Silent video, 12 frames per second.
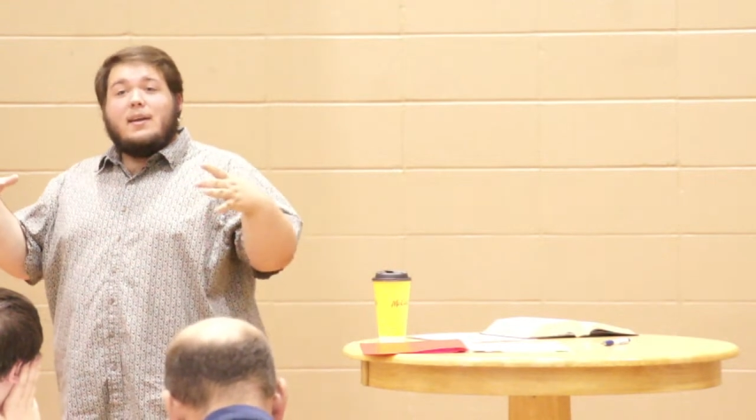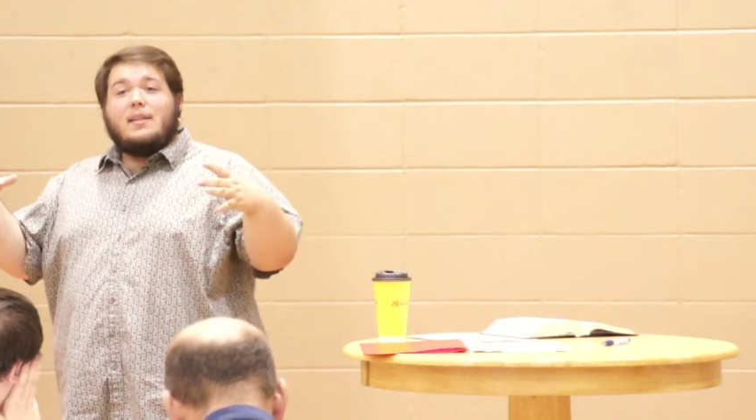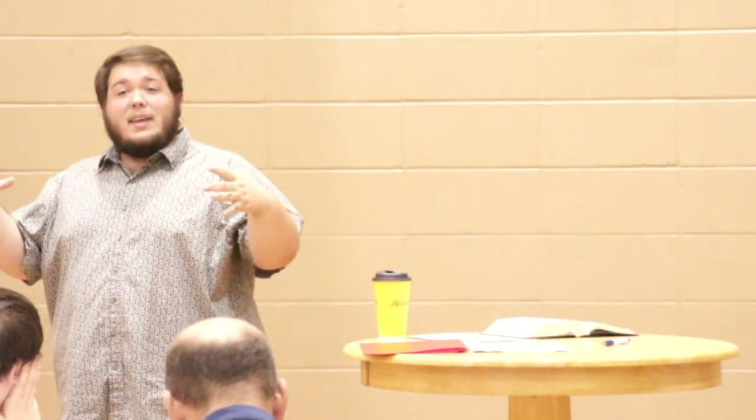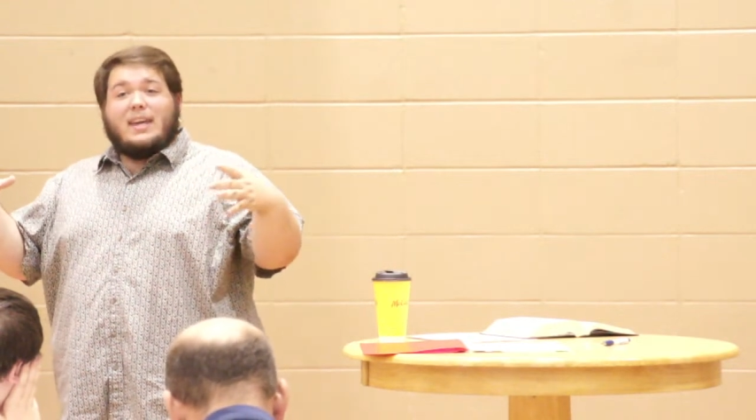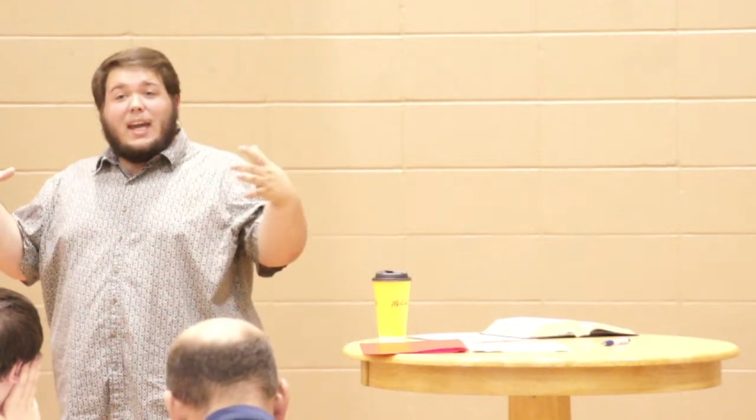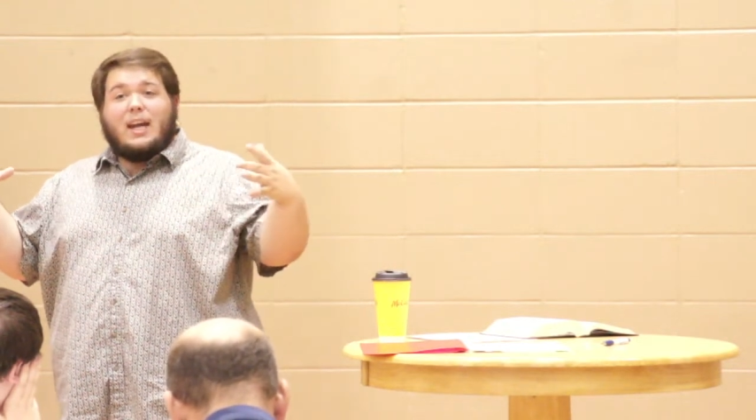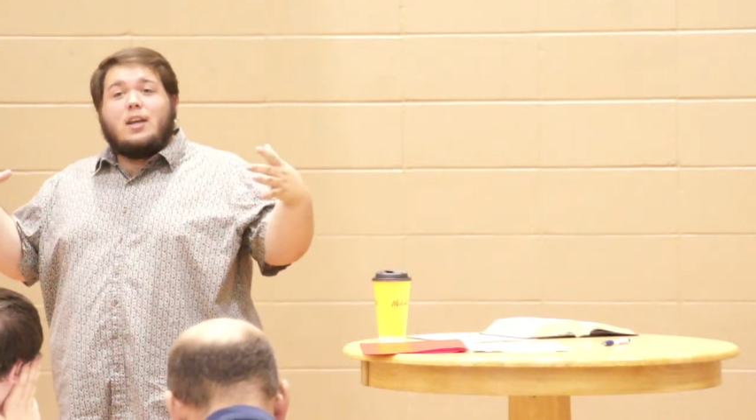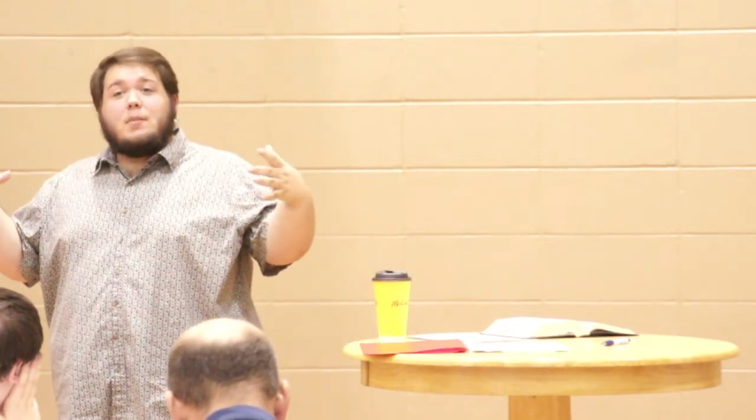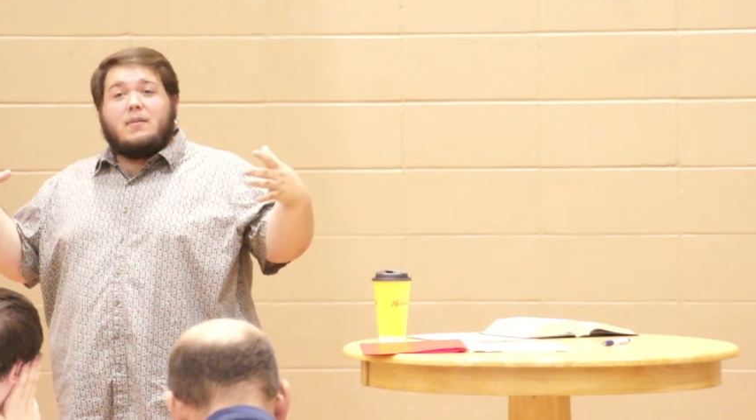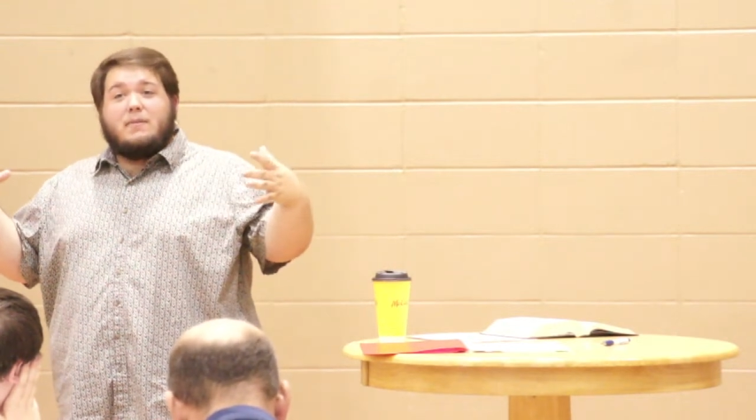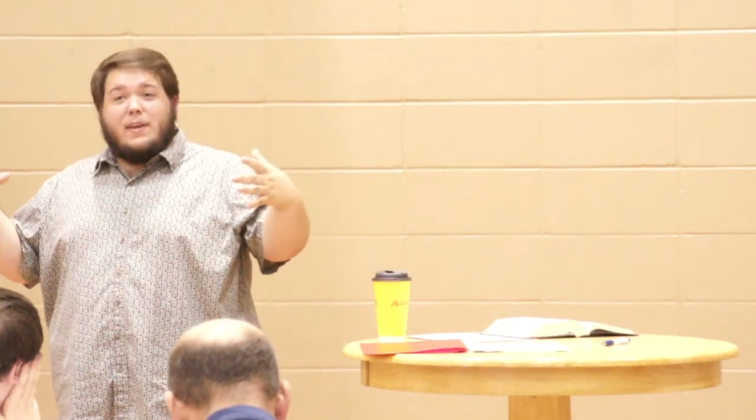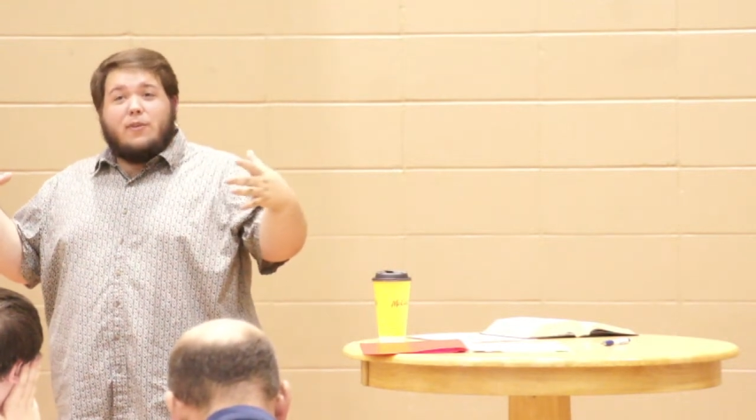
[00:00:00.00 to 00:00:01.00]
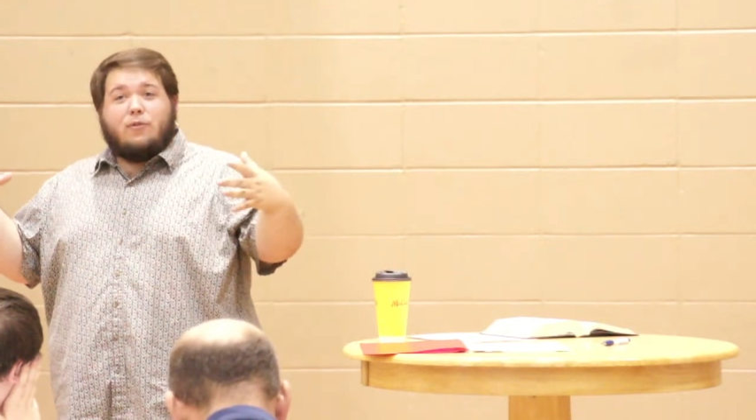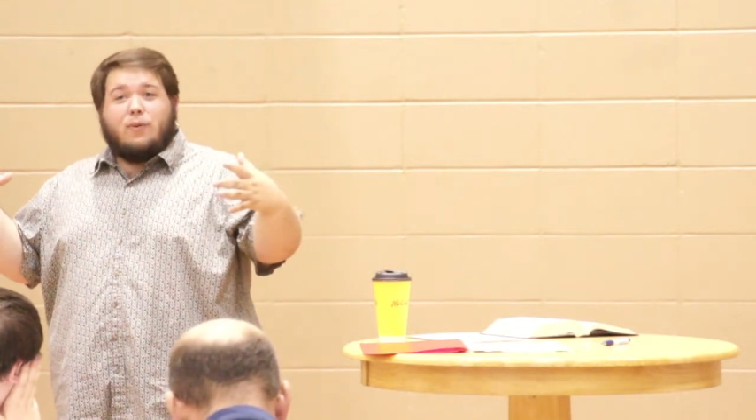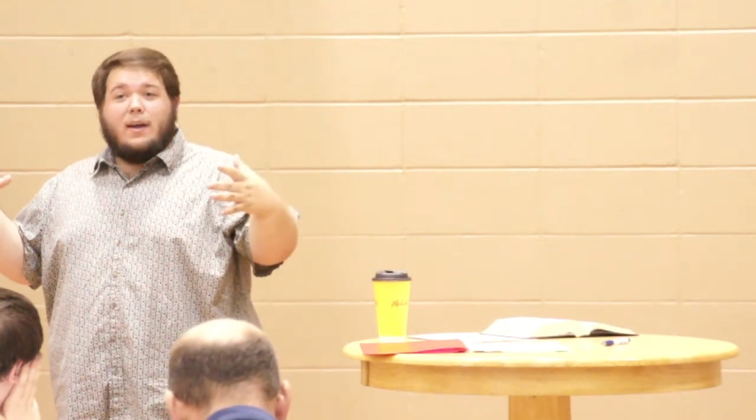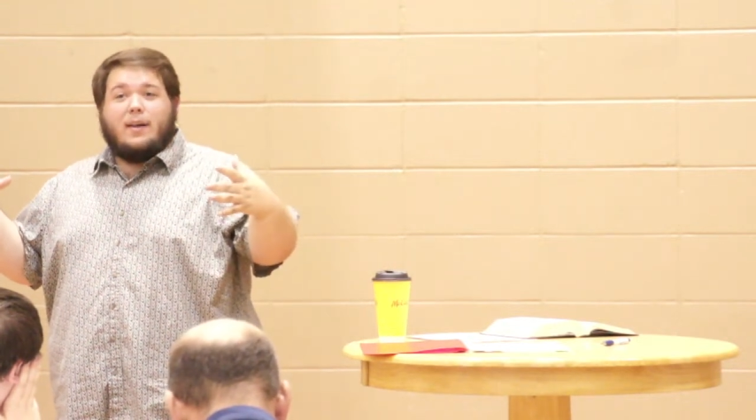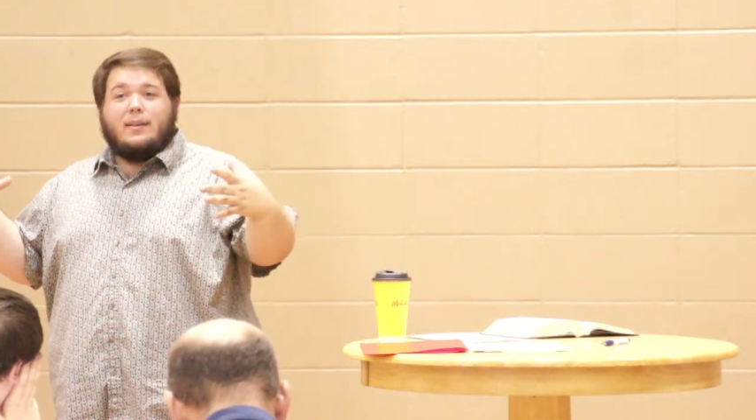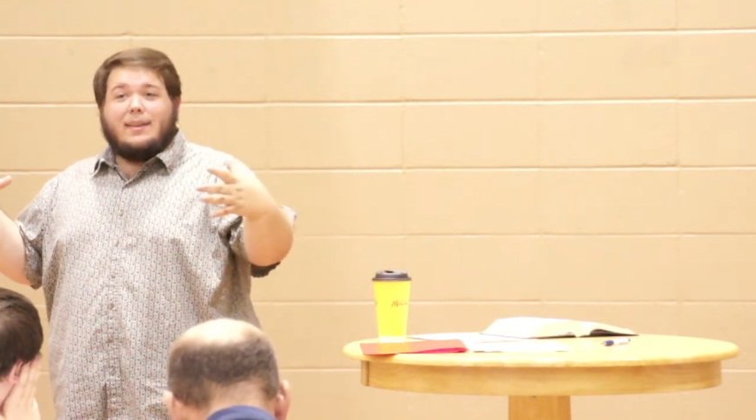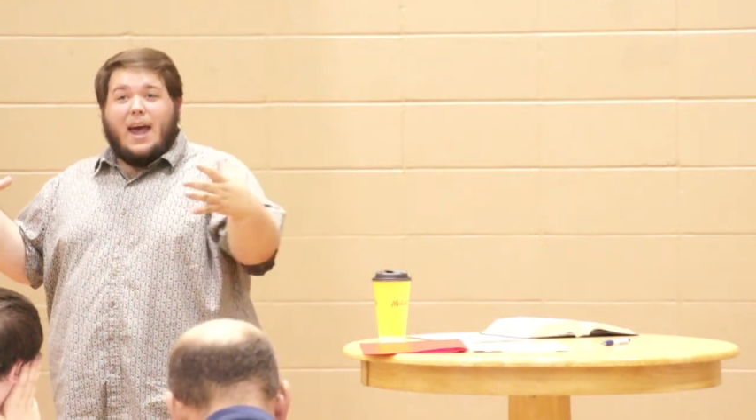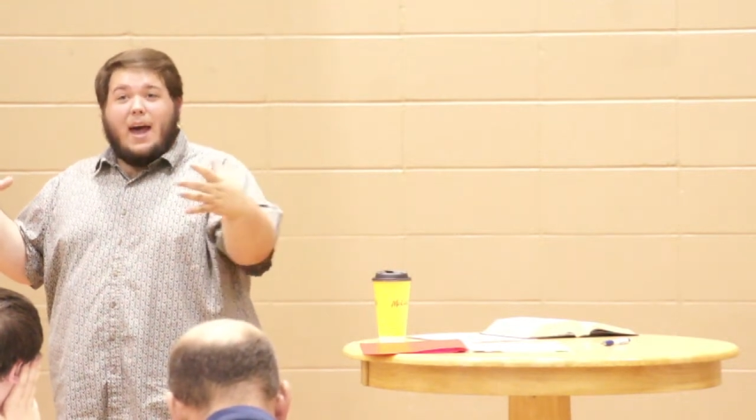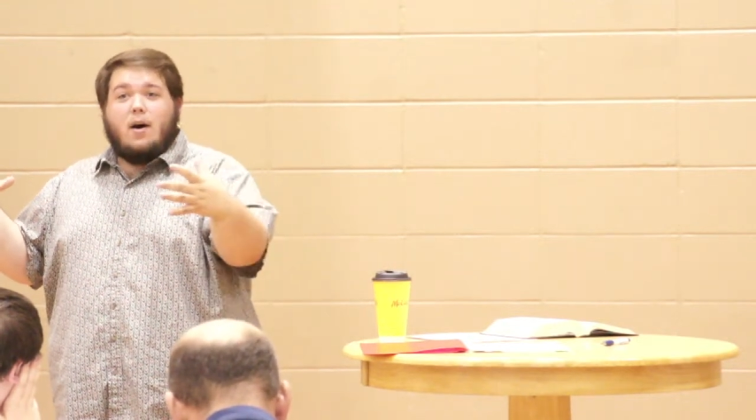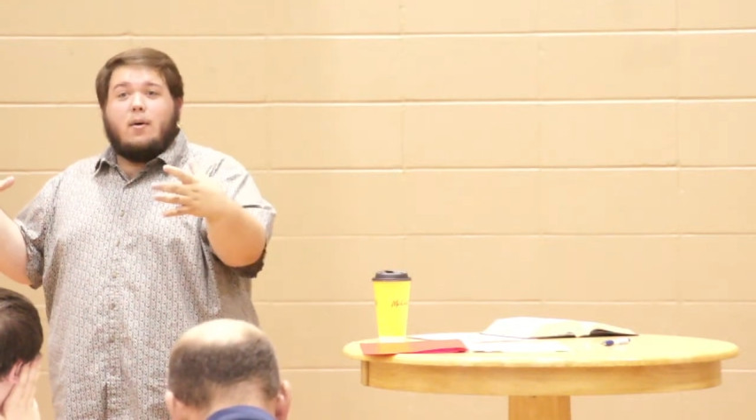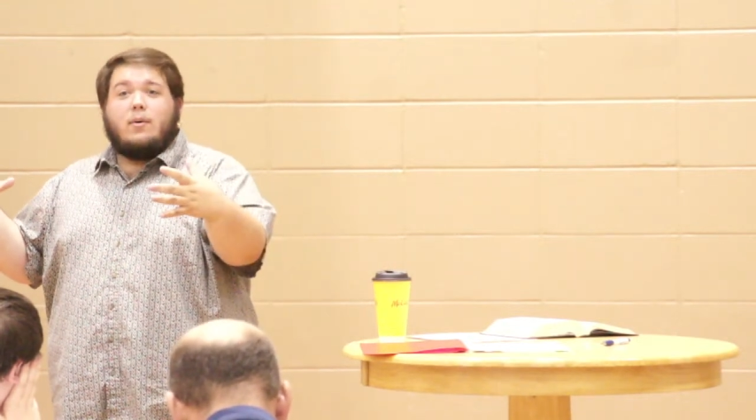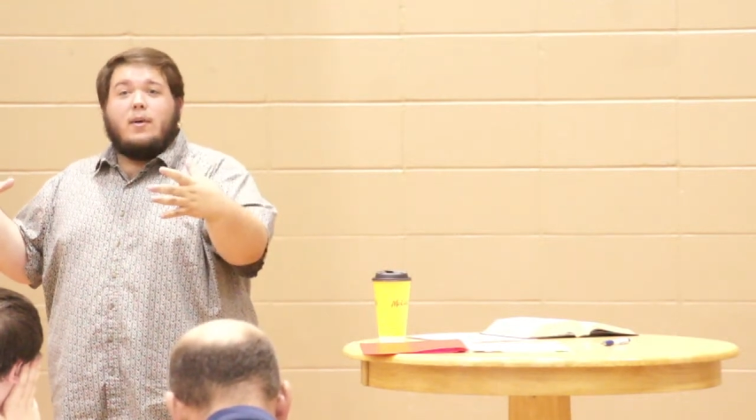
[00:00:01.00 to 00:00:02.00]
the kingdom of Israel
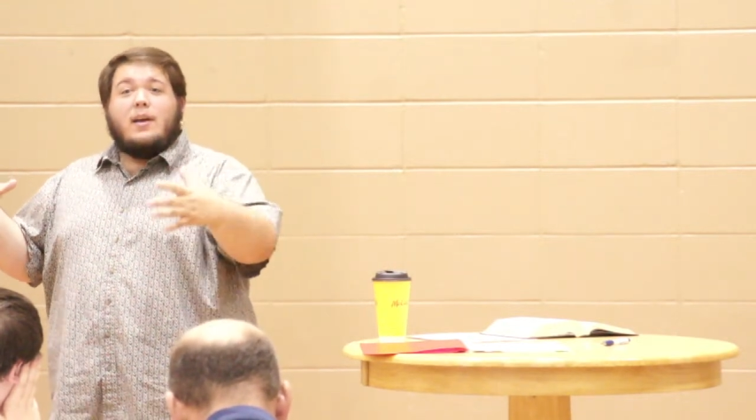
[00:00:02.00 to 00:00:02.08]
now,